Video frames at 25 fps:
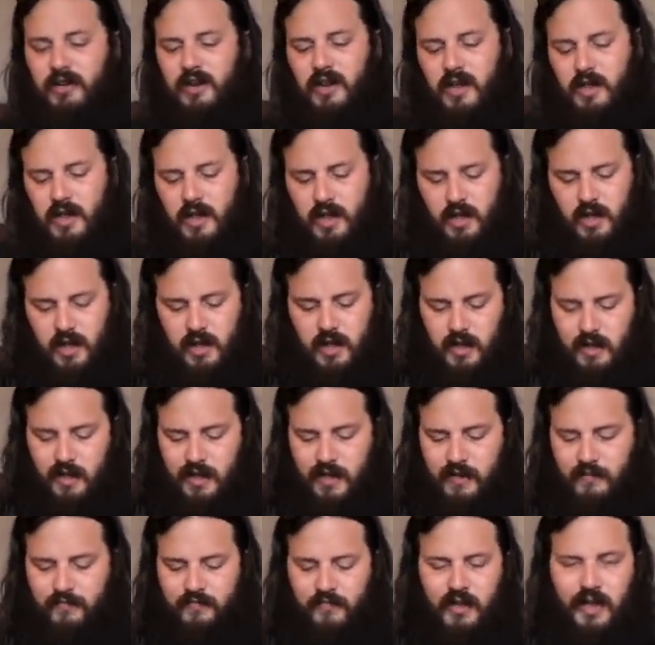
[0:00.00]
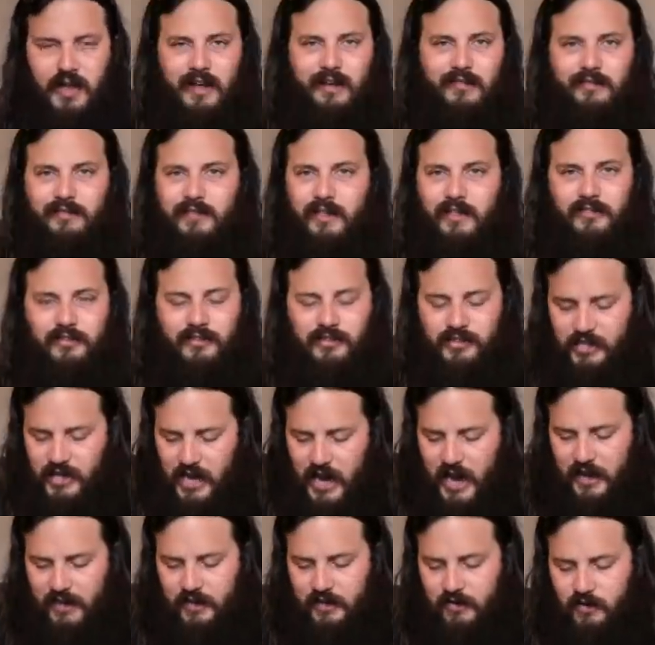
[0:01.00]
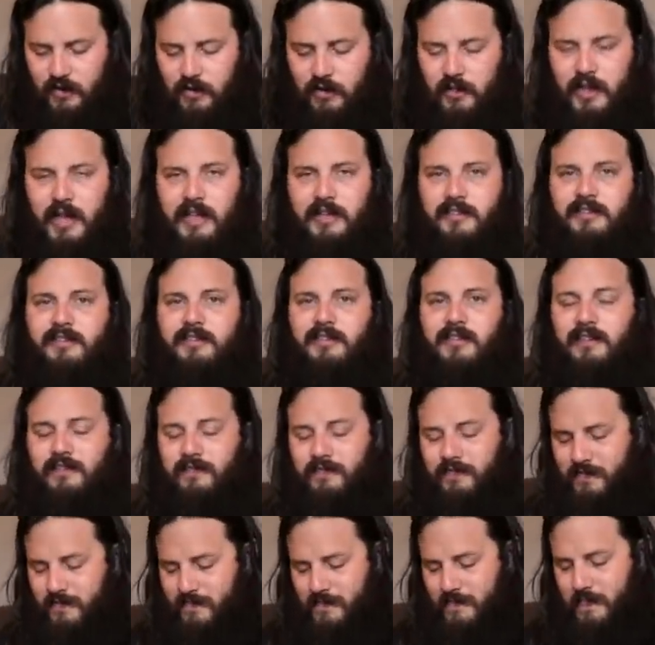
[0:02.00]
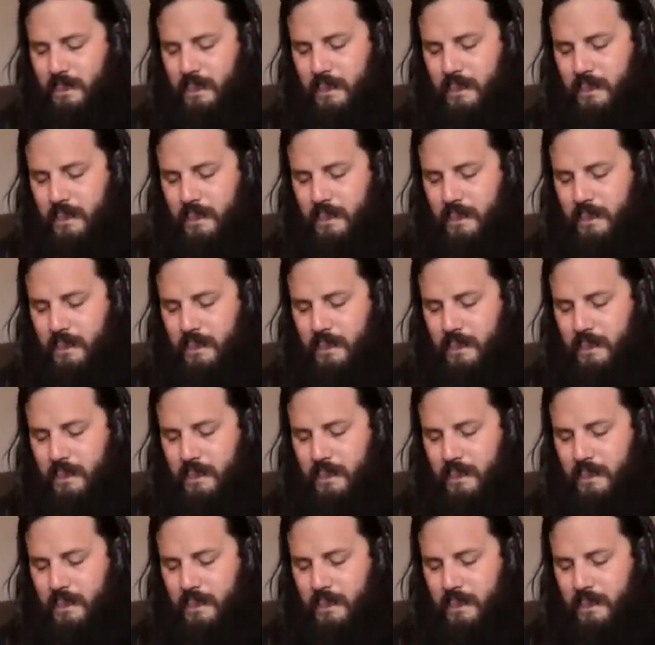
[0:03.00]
I've got leather jacket, all that stuff.